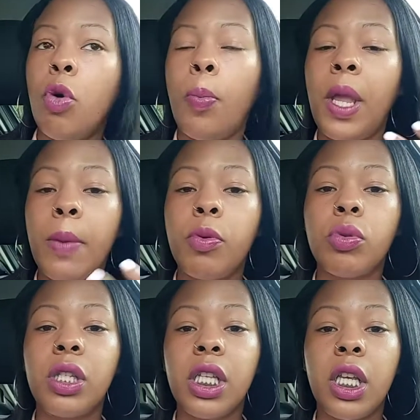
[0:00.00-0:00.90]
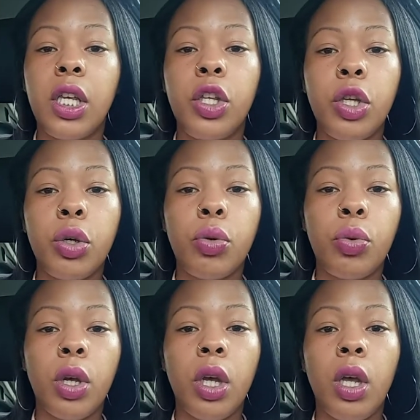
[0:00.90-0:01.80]
people see you
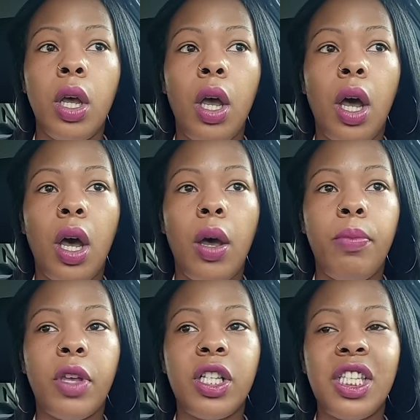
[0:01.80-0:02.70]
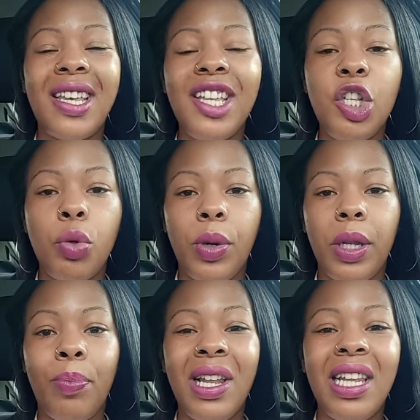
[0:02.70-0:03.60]
continuing,
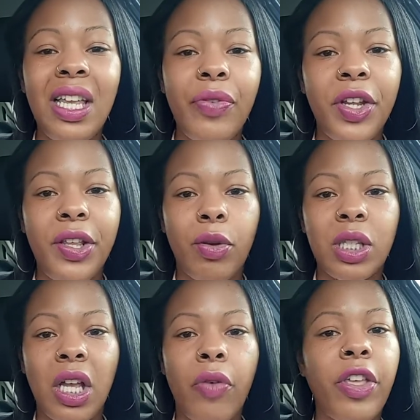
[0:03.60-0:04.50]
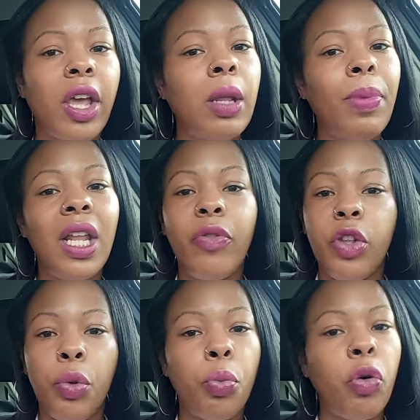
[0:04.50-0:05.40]
believing in yourself, they're going to believe in
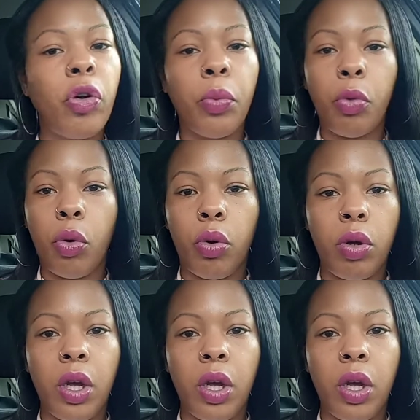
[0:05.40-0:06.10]
you more and more.